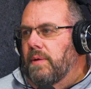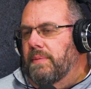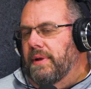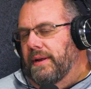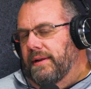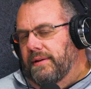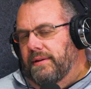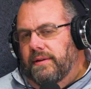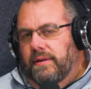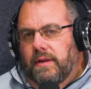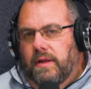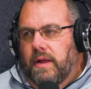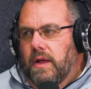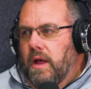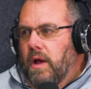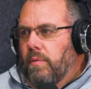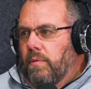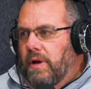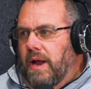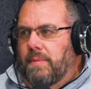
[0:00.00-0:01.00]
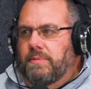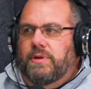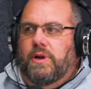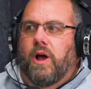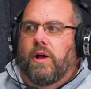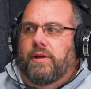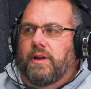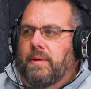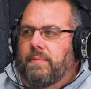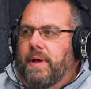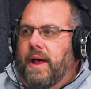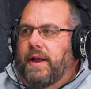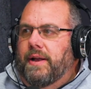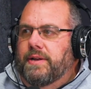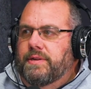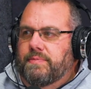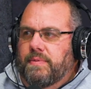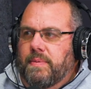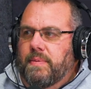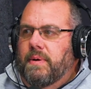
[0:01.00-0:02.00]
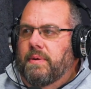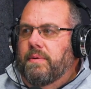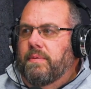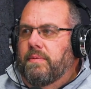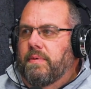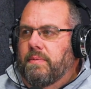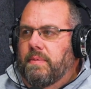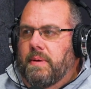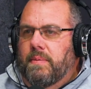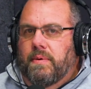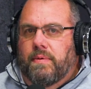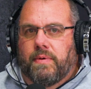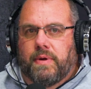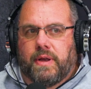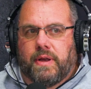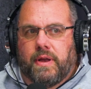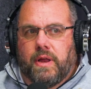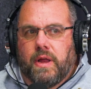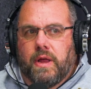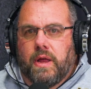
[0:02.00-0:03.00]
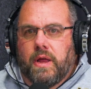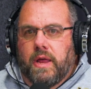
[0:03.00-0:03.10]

I mean, what I'm talking about is remember when